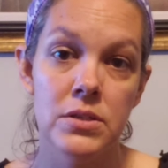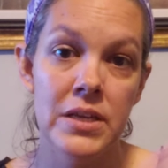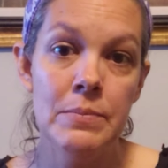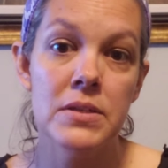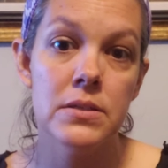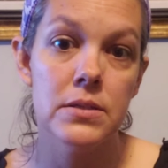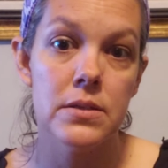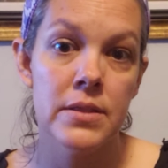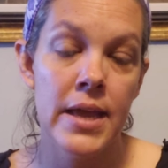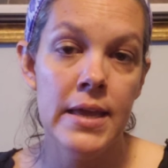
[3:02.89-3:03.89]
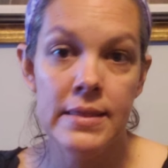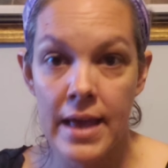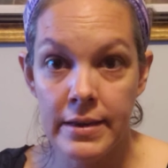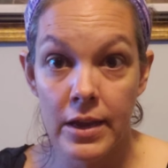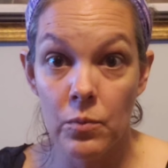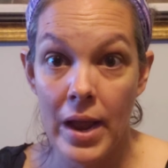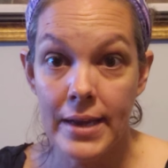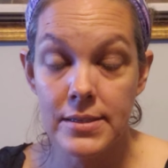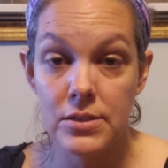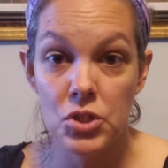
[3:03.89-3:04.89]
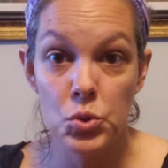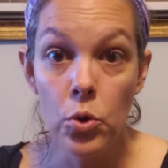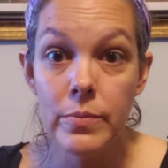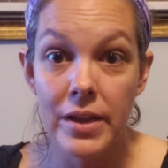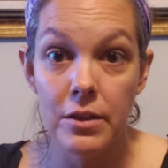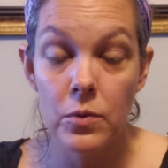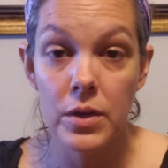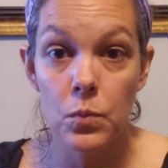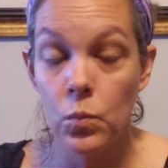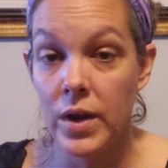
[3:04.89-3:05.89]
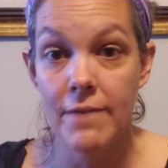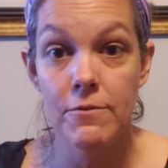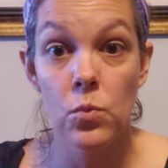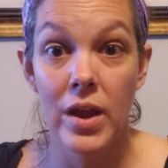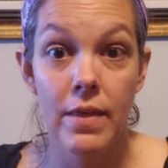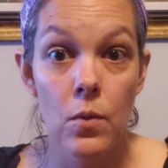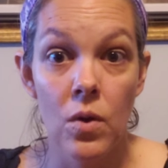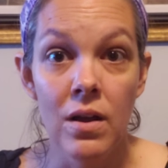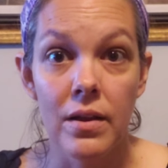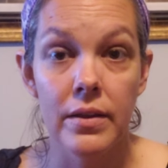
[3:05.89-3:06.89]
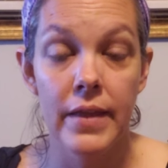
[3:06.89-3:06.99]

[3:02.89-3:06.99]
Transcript: demons, they then get rights to torment you in whatever way they want.